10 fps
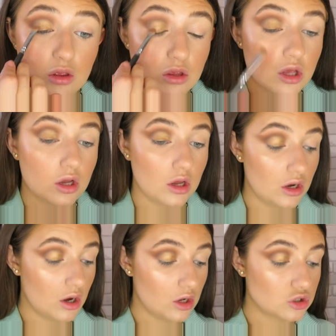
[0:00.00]
you
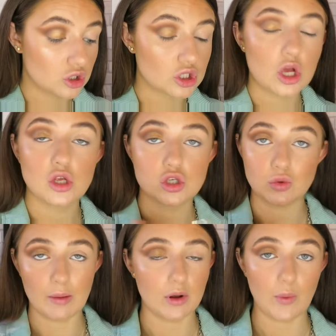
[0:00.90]
can just
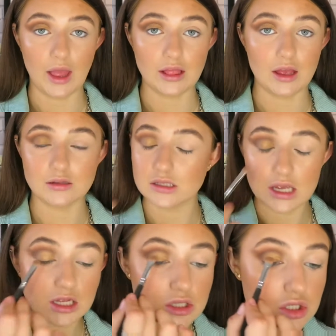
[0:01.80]
swipe it away at the end.
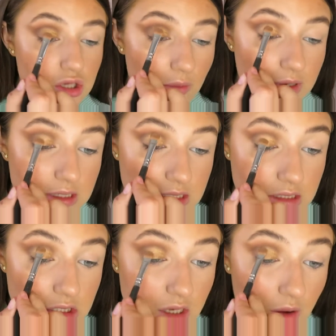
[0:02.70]
It's so easy
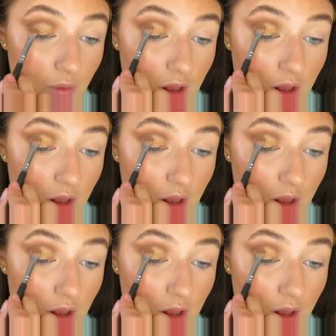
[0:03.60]
to do.